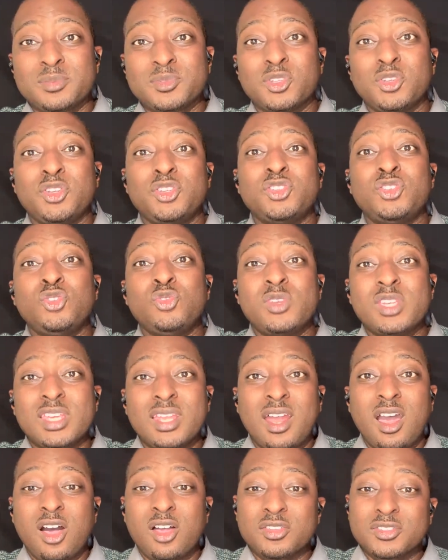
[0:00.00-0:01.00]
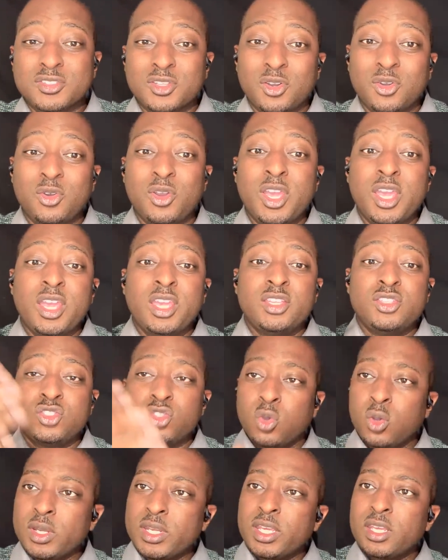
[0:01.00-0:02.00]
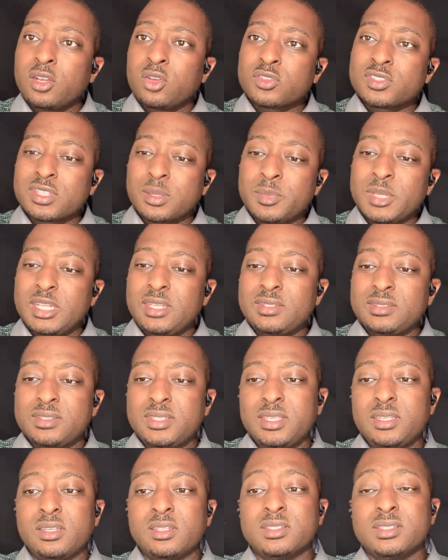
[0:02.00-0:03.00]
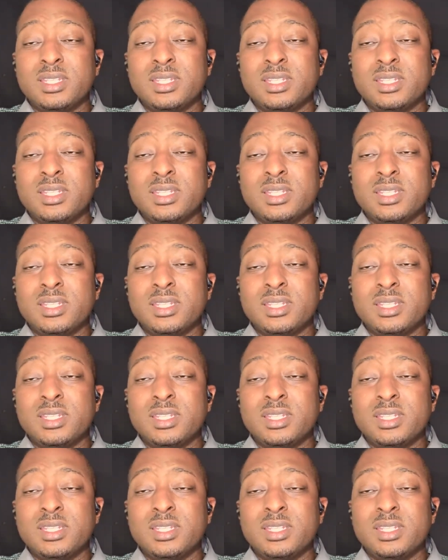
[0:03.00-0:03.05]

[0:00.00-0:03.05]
so that you can also join in on some of these deals.